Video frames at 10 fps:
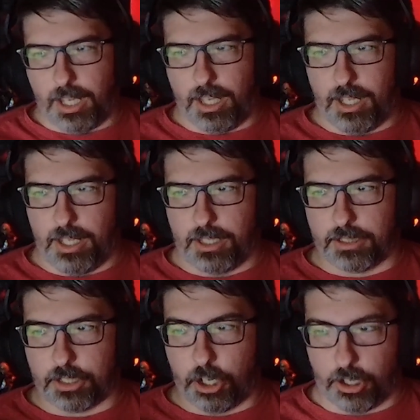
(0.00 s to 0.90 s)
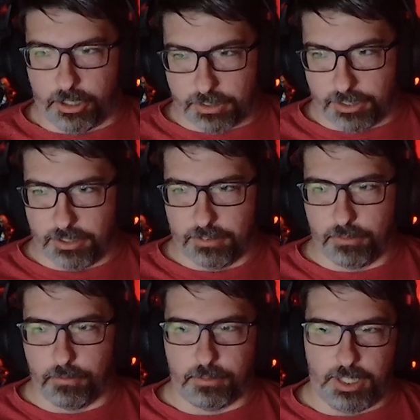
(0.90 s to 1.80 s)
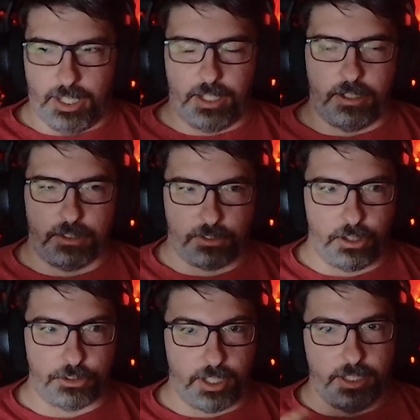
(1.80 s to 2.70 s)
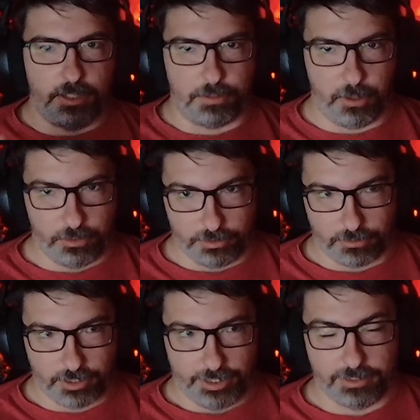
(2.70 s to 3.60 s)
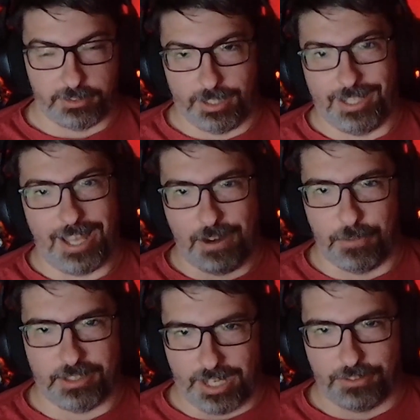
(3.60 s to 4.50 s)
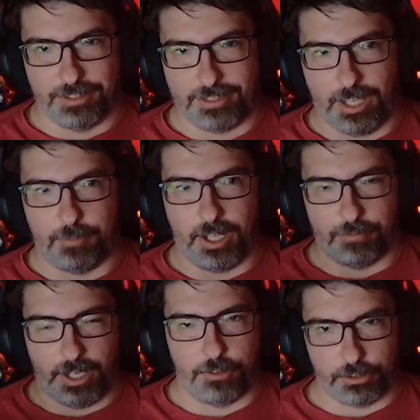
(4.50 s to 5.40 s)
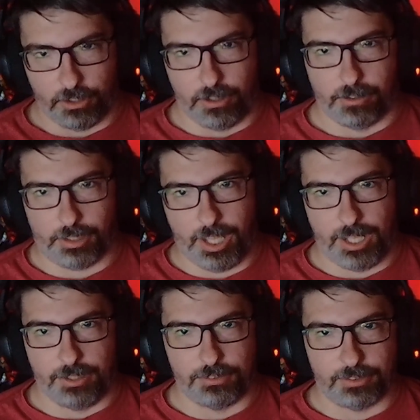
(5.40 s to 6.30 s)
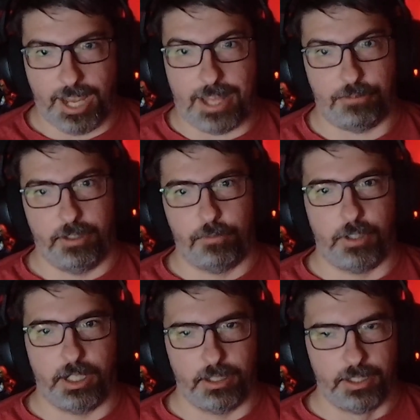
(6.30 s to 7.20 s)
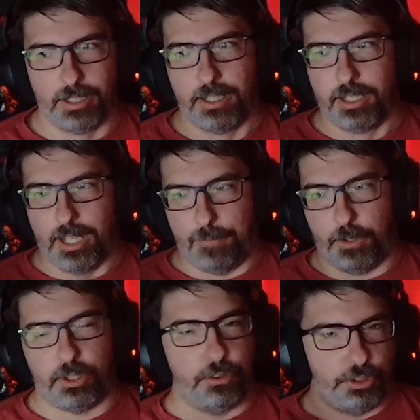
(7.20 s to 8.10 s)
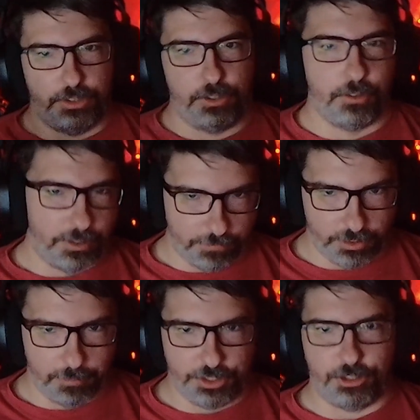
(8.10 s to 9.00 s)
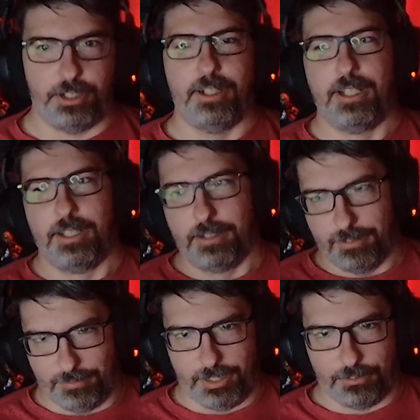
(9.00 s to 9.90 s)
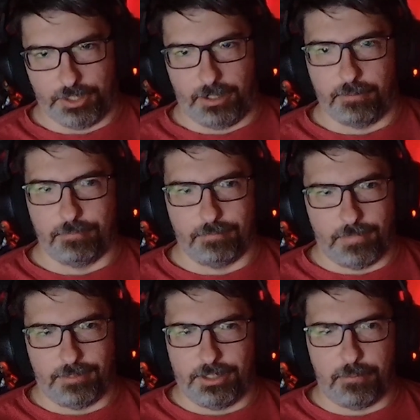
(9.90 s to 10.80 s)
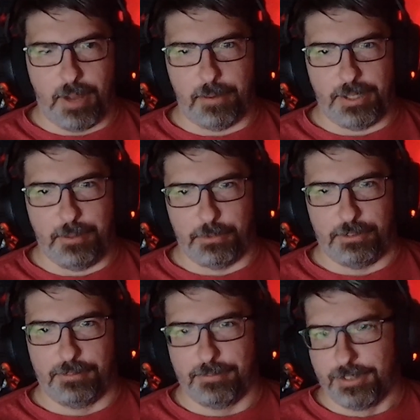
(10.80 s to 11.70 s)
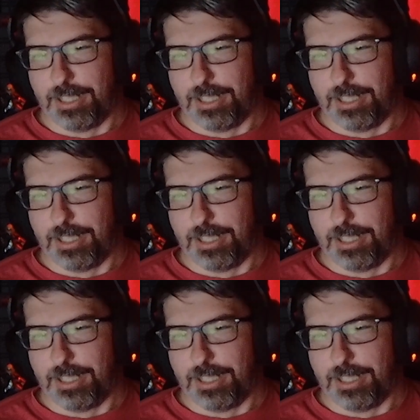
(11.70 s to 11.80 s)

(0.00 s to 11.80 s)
Kurt then started training the Spartan 3s, and he kind of went down the same kind of character arc as Catherine, where at first he was just doing it for the mission, then he was like, these are my people.